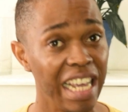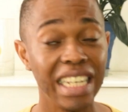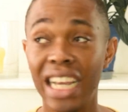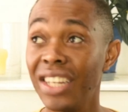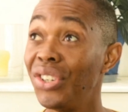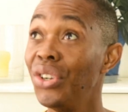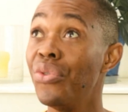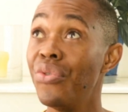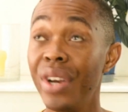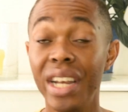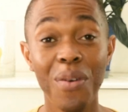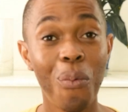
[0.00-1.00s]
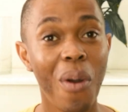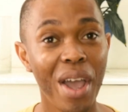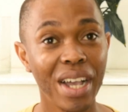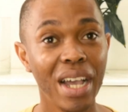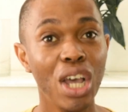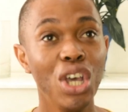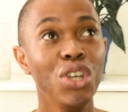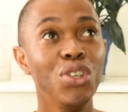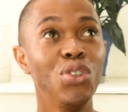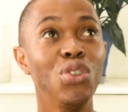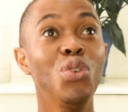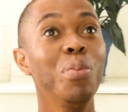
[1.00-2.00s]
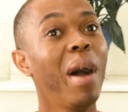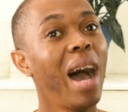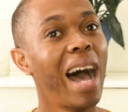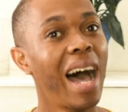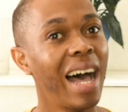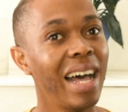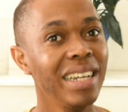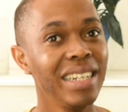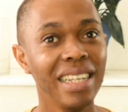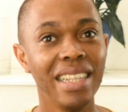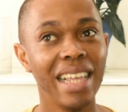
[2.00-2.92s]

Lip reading: Does she really work super hard